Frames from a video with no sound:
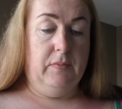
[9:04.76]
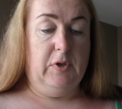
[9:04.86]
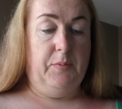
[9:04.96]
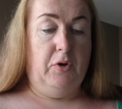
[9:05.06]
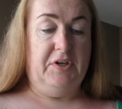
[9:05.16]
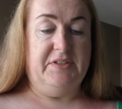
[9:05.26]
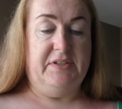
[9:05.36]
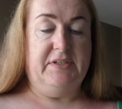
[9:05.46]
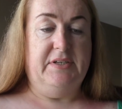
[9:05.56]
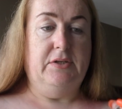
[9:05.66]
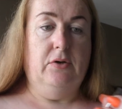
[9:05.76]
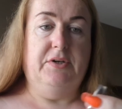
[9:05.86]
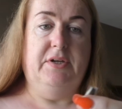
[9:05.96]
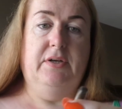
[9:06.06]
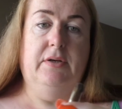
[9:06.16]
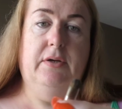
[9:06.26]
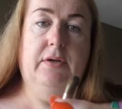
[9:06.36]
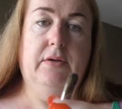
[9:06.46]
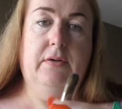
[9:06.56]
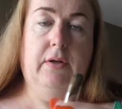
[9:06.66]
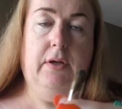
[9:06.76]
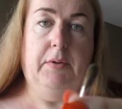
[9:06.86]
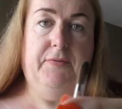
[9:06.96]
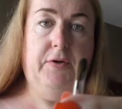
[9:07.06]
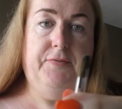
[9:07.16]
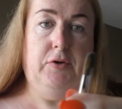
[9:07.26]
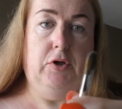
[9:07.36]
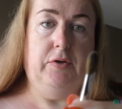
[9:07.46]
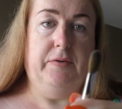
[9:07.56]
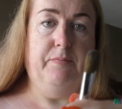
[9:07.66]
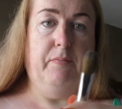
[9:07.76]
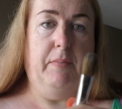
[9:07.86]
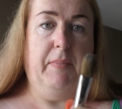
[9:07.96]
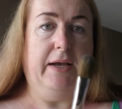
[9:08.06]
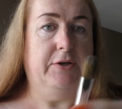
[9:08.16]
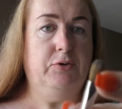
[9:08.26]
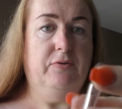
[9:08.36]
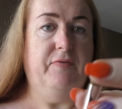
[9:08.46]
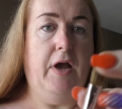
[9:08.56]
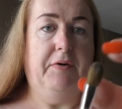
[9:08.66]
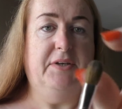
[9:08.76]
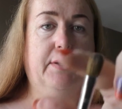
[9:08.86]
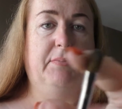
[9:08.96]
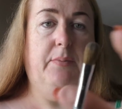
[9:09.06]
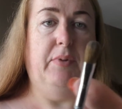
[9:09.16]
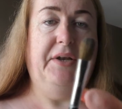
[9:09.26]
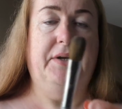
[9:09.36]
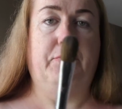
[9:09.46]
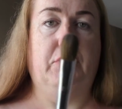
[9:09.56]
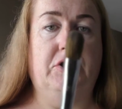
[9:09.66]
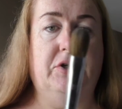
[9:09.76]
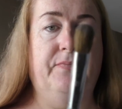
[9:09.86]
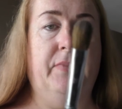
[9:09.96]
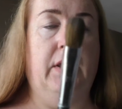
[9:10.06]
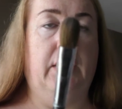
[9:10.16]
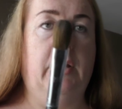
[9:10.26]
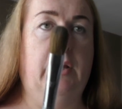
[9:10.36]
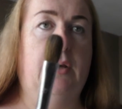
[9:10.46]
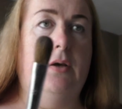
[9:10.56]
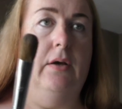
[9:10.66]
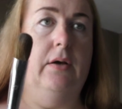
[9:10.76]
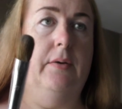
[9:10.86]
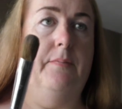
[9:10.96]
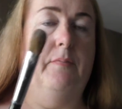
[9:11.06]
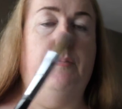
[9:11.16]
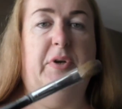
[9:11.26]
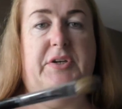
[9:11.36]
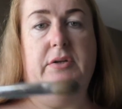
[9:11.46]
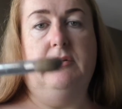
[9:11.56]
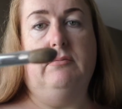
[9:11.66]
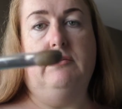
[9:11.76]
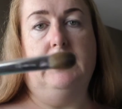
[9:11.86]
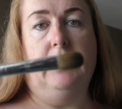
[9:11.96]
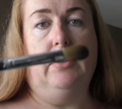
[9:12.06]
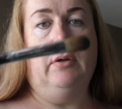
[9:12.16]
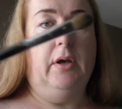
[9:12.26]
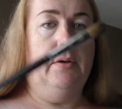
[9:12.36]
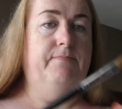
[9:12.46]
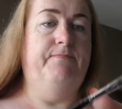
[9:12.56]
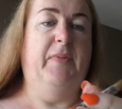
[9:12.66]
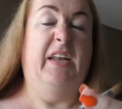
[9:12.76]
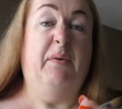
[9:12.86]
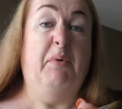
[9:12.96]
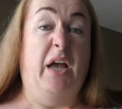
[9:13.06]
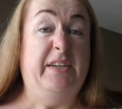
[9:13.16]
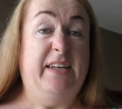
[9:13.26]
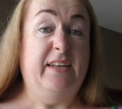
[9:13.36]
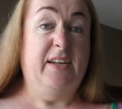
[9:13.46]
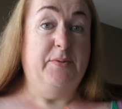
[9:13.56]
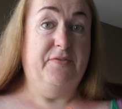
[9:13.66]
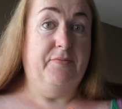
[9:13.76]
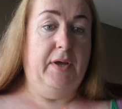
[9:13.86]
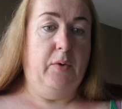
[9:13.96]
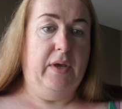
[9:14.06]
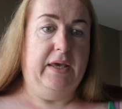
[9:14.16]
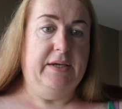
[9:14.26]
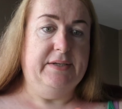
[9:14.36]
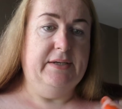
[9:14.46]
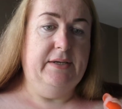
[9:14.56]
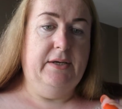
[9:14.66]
To be honest, this is not, MAC do a very similar blending brush, but I need another one for my away kit.